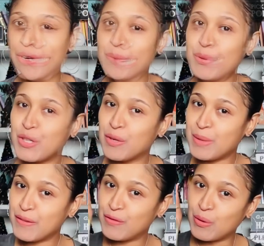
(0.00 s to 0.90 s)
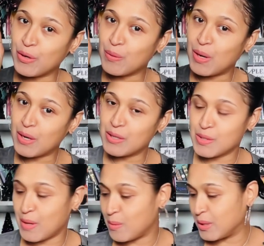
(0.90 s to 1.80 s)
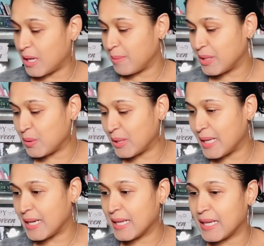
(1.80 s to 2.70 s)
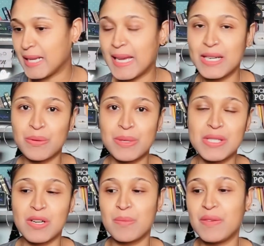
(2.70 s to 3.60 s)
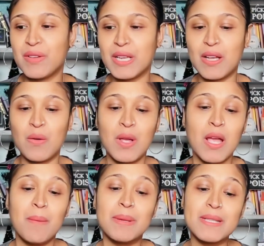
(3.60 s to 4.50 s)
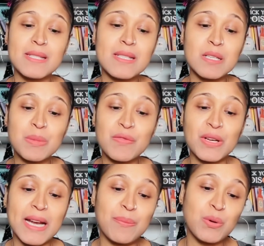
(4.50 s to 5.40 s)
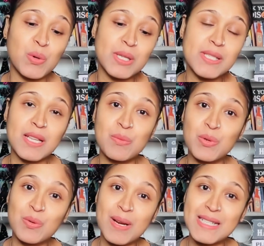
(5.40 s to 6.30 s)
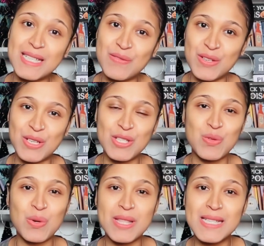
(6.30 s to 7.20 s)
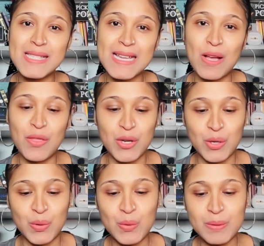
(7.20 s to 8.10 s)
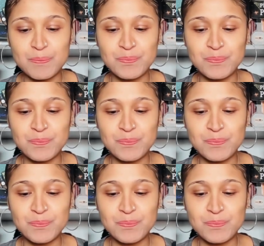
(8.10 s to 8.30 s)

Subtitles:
already put on my Florida water, so I will not be doing that again. I had to restart my video. But this is going to be for Capricorn, Sun, Moon, Rising, Venus, North, and South Node.